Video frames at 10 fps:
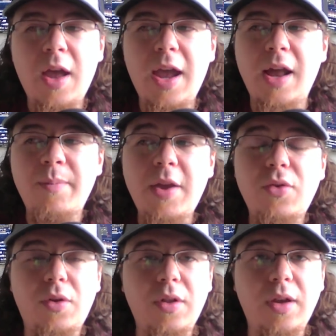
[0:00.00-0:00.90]
And I
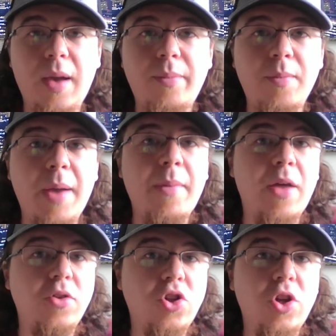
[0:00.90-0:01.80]
basically kept my
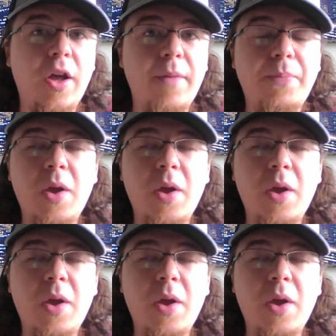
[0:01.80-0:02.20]
mouth shut